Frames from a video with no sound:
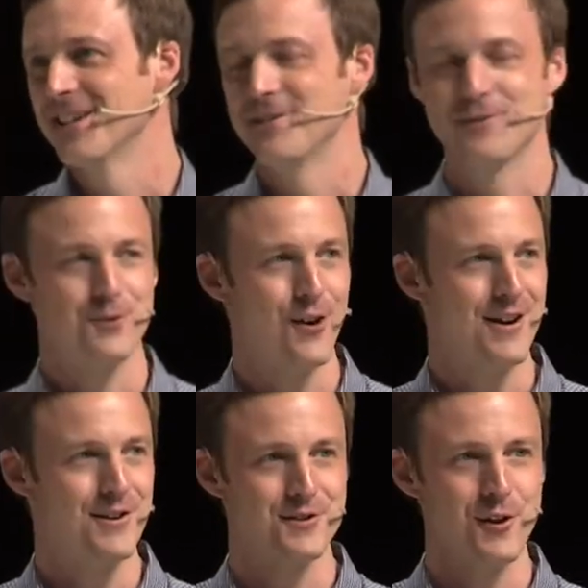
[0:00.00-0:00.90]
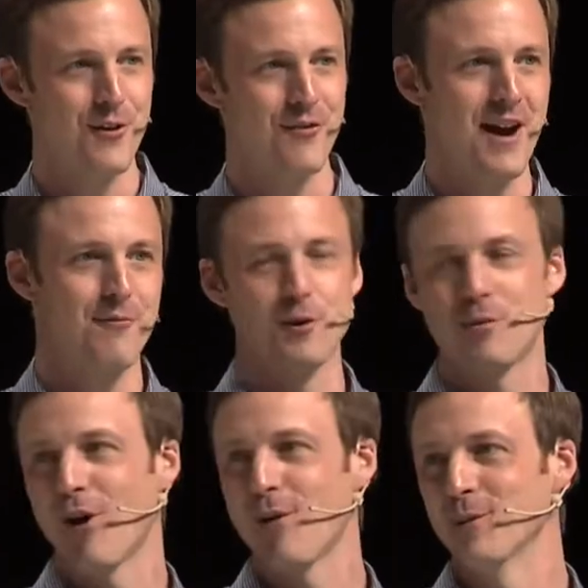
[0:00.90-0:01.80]
you try to solve every
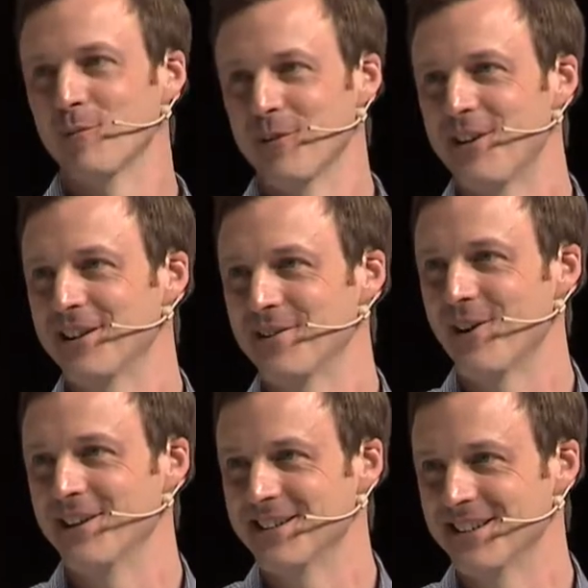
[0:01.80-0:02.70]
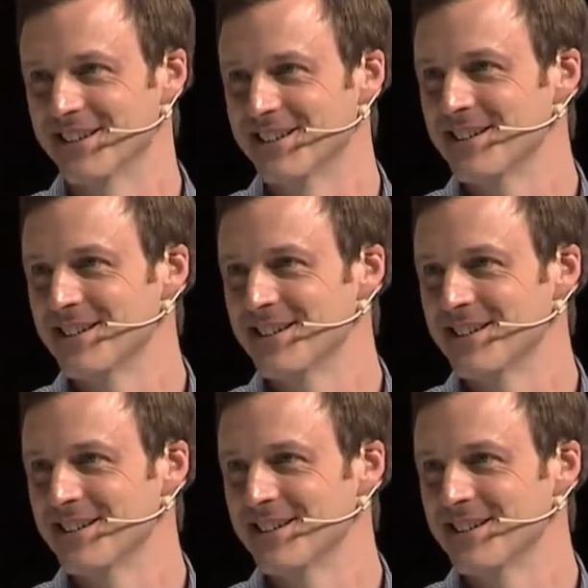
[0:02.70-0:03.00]
problem with that new idea.